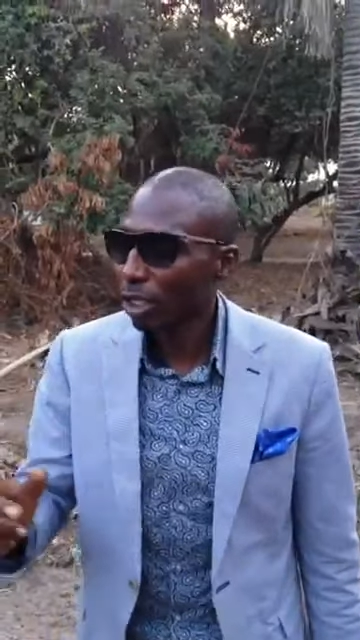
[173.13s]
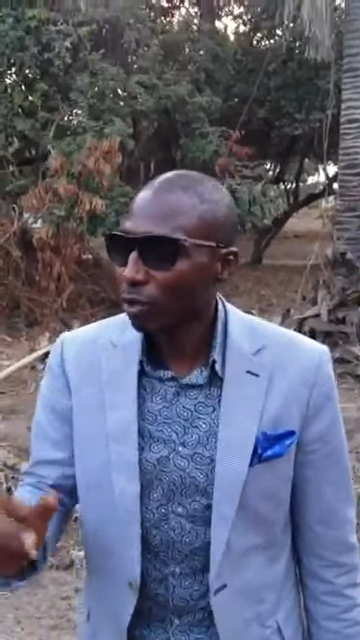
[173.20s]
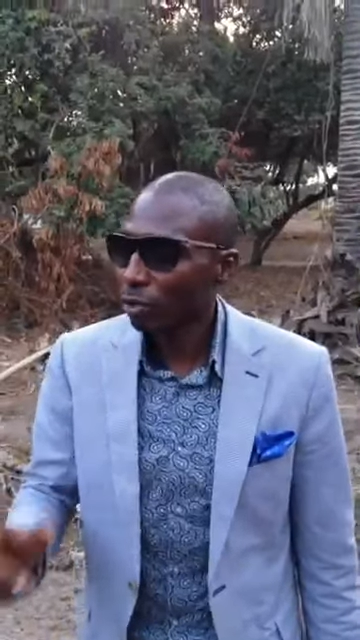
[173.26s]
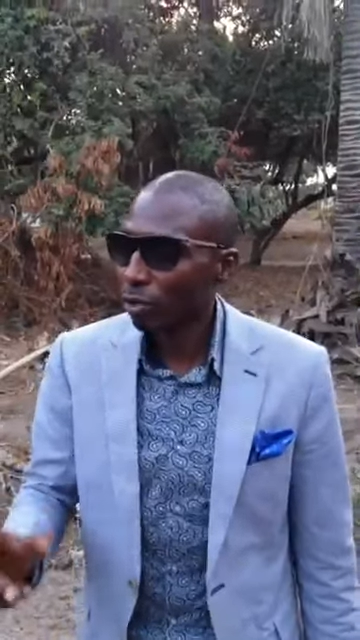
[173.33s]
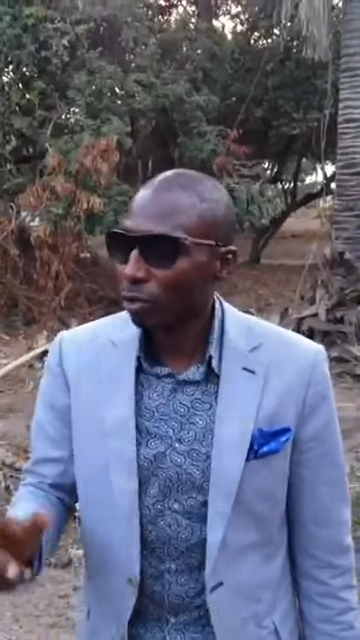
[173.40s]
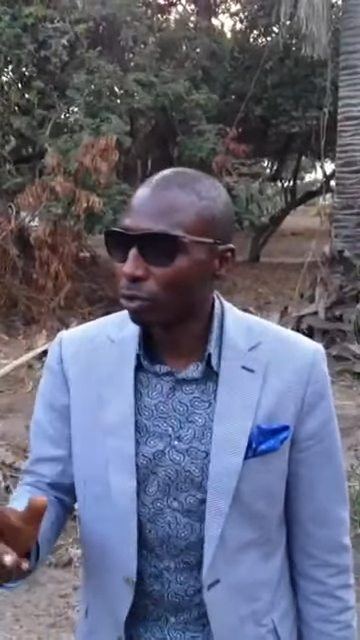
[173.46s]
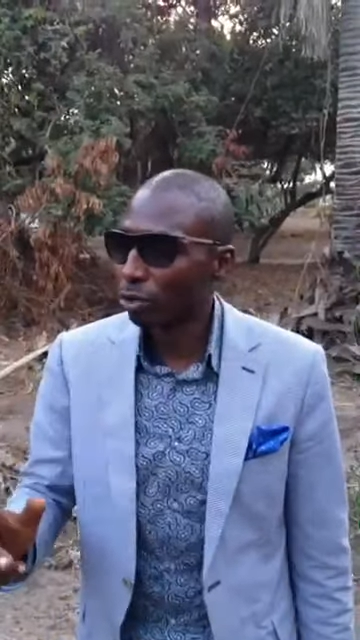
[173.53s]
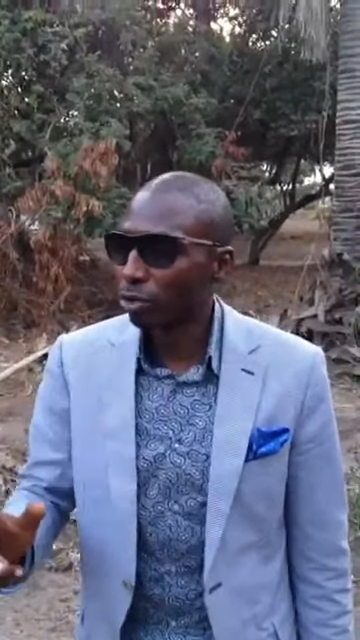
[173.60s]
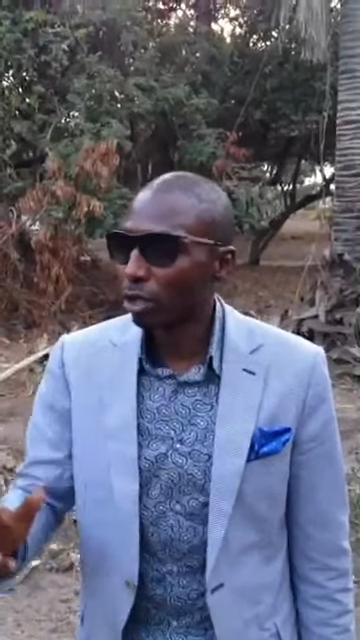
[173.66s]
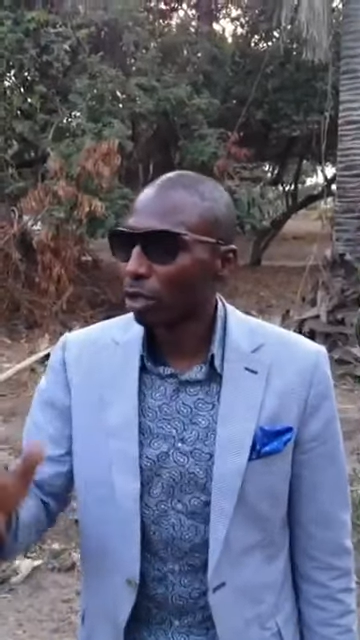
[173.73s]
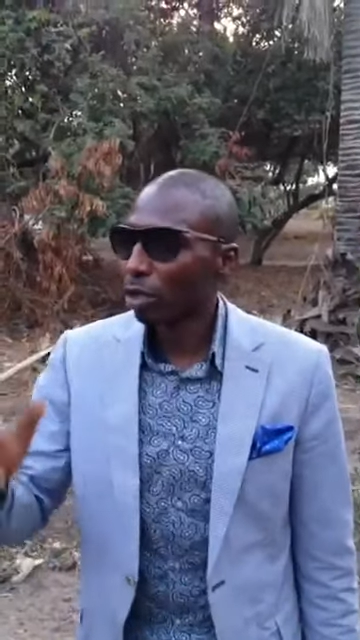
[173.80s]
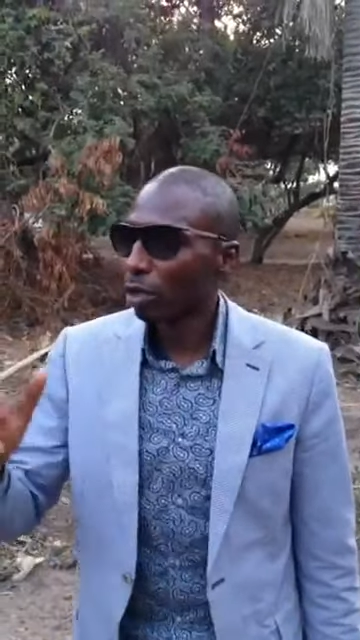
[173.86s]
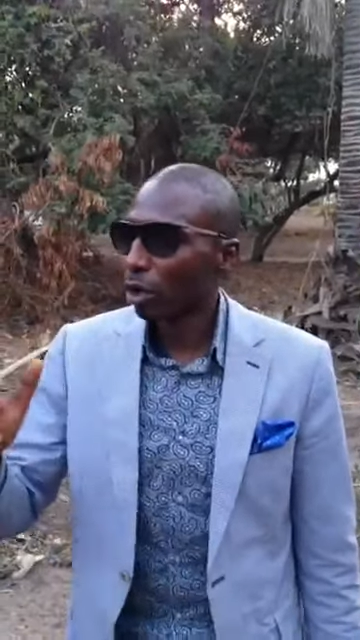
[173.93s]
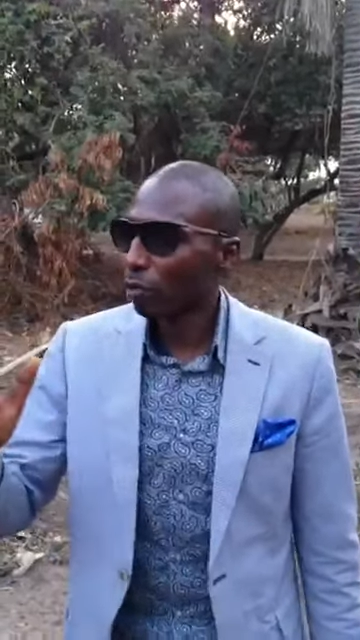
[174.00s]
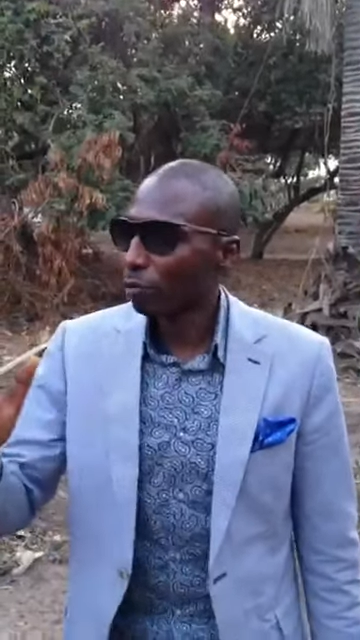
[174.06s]
the rules
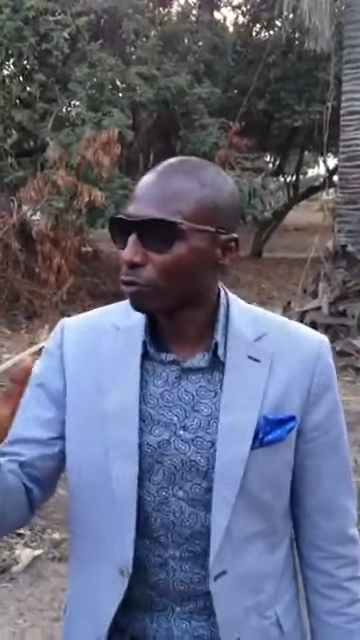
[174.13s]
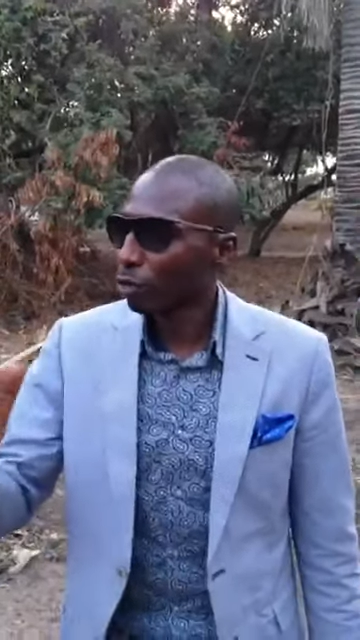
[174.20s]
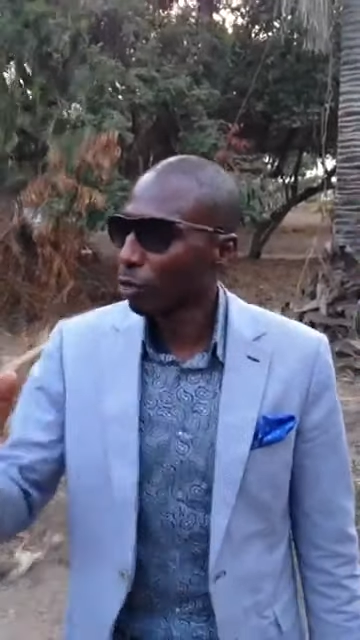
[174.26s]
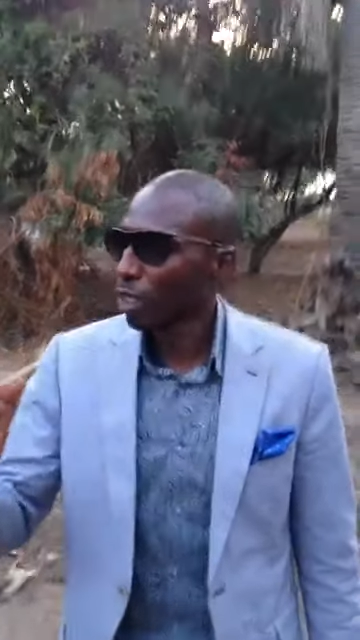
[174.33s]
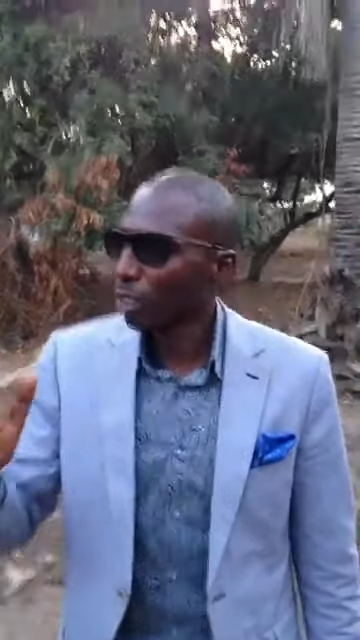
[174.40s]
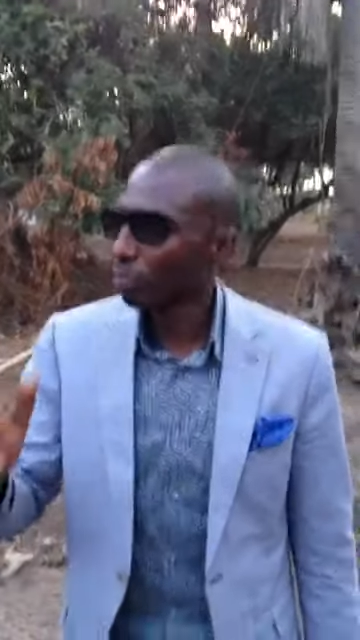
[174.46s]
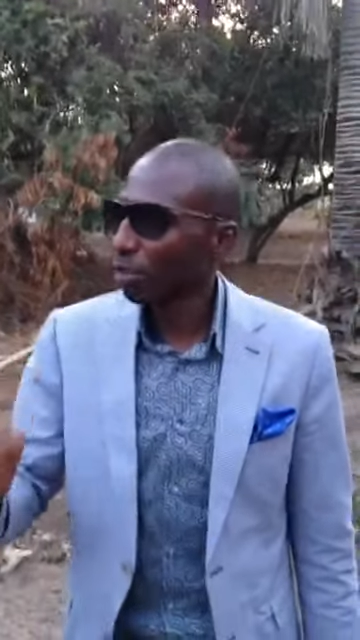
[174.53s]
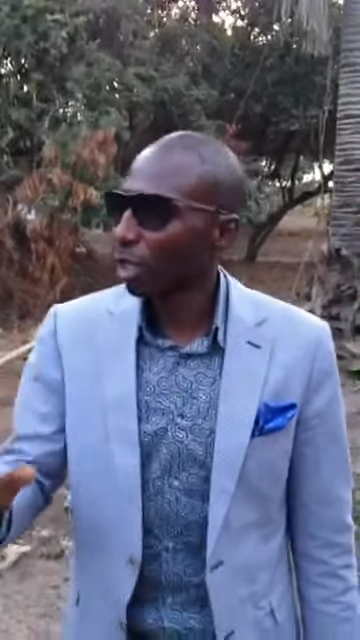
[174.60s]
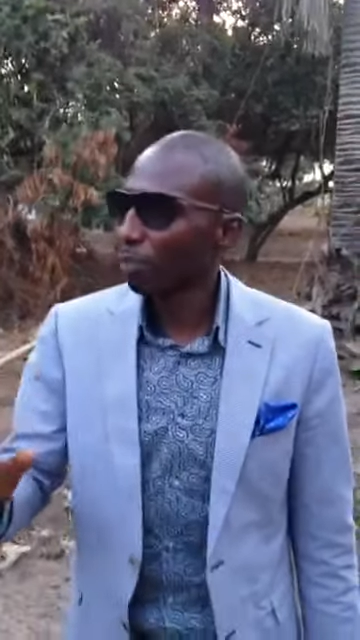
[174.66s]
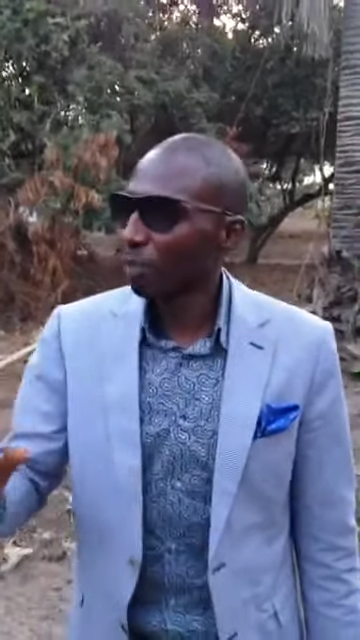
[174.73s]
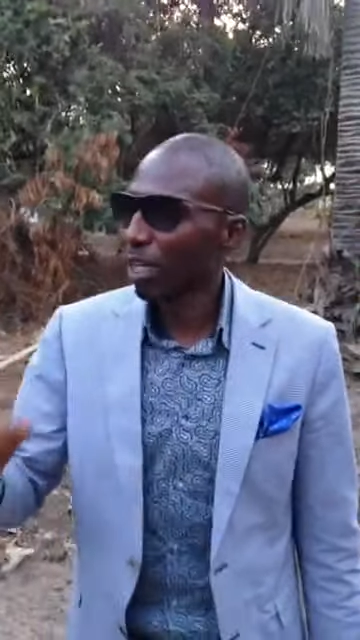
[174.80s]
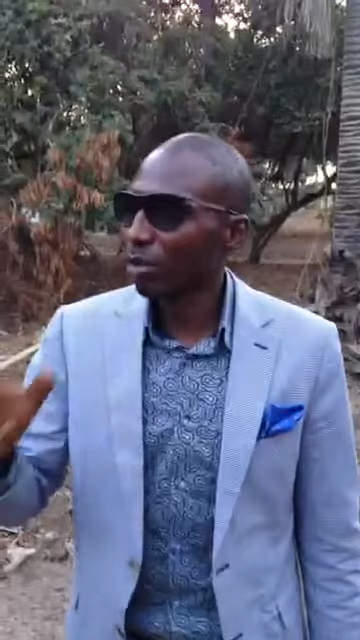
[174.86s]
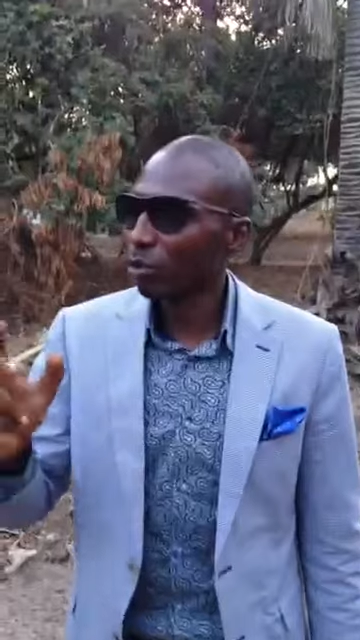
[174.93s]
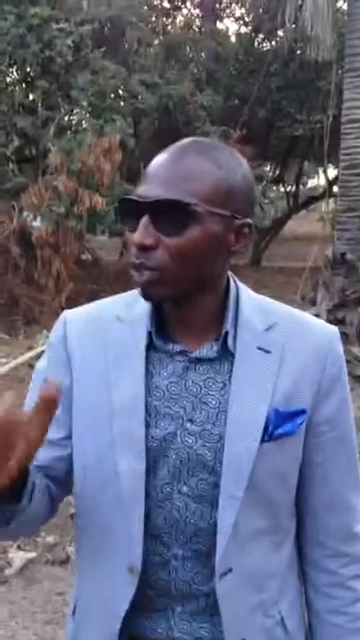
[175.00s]
of doing development,